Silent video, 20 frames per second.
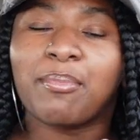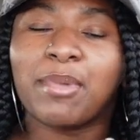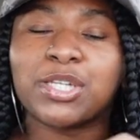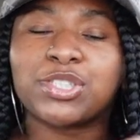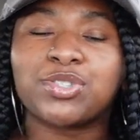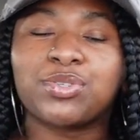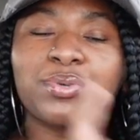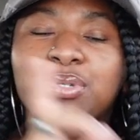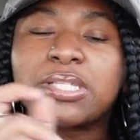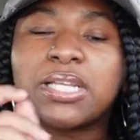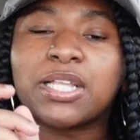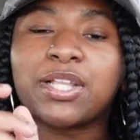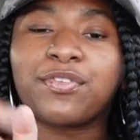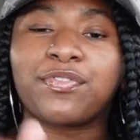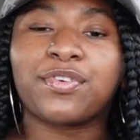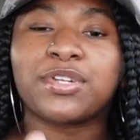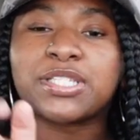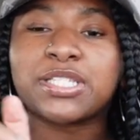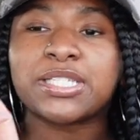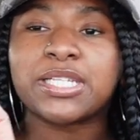Make sure you tell a
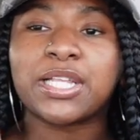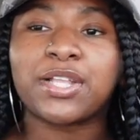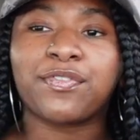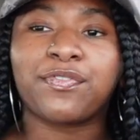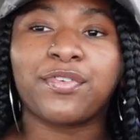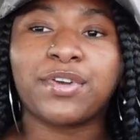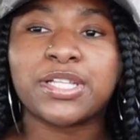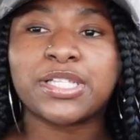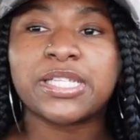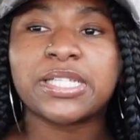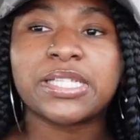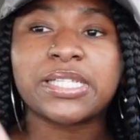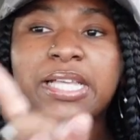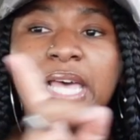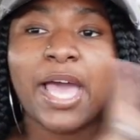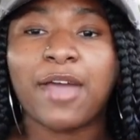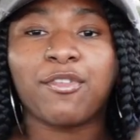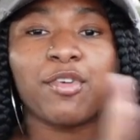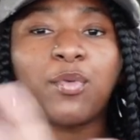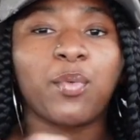friend to tell a friend to tell
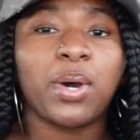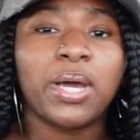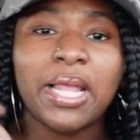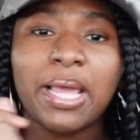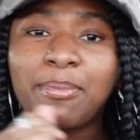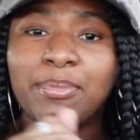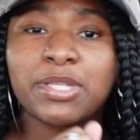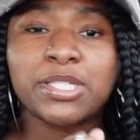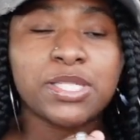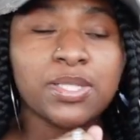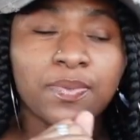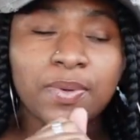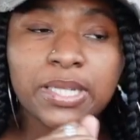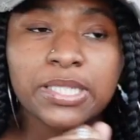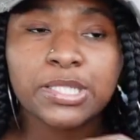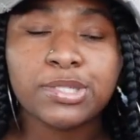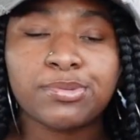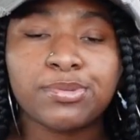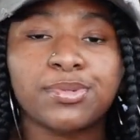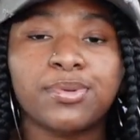everyone in between
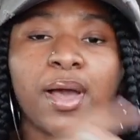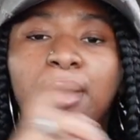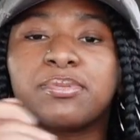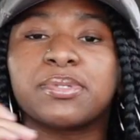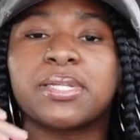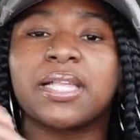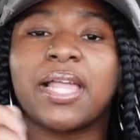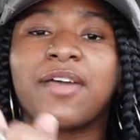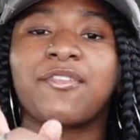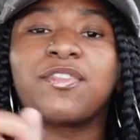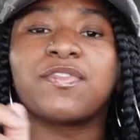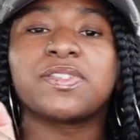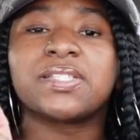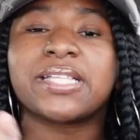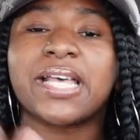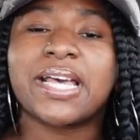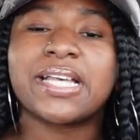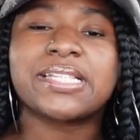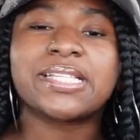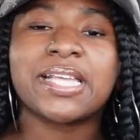to subscribe to Life of
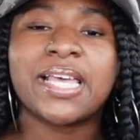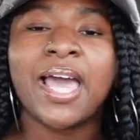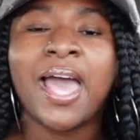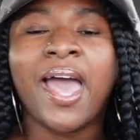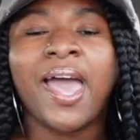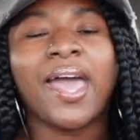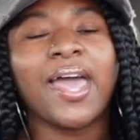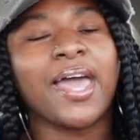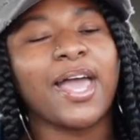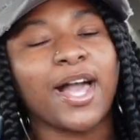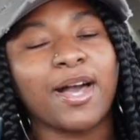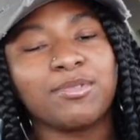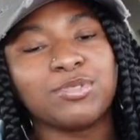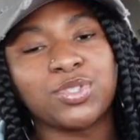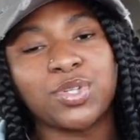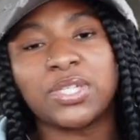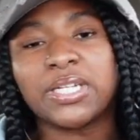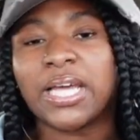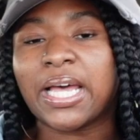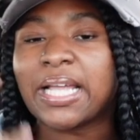Sassy and come
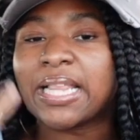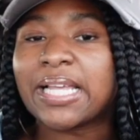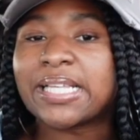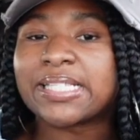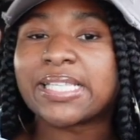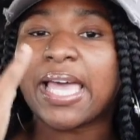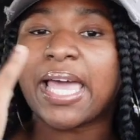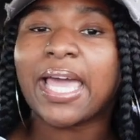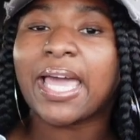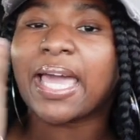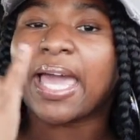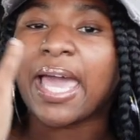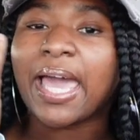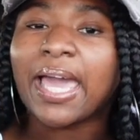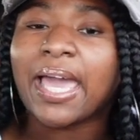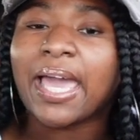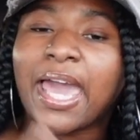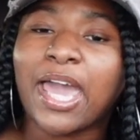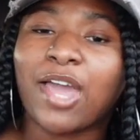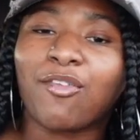join the LS Gang
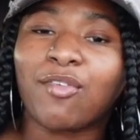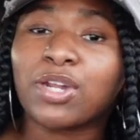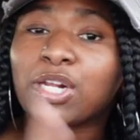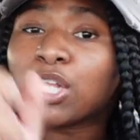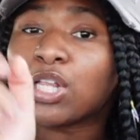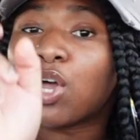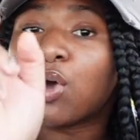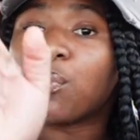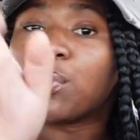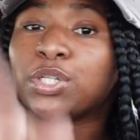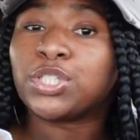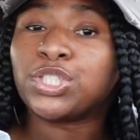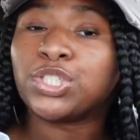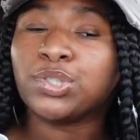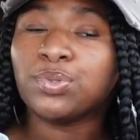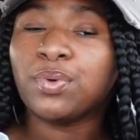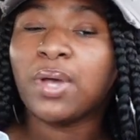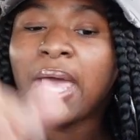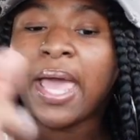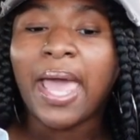right along with
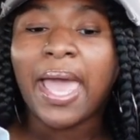you.